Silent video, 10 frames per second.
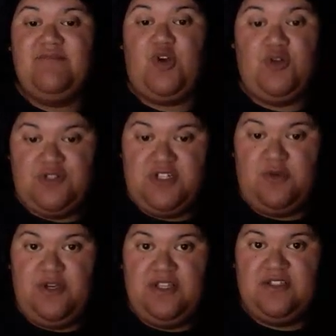
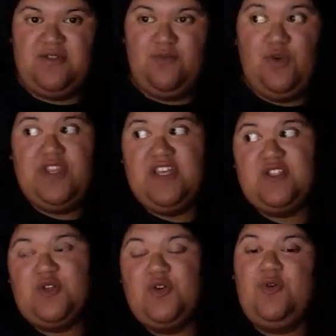consequence, whether
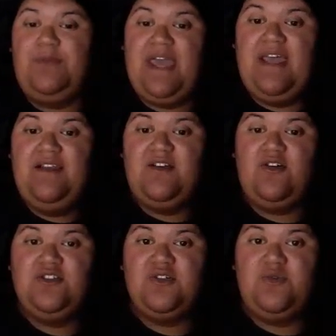it's good or bad
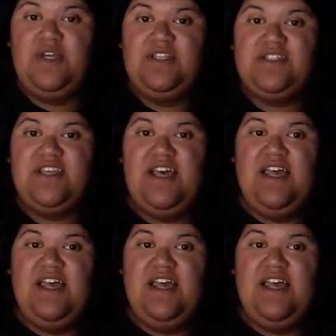consequence,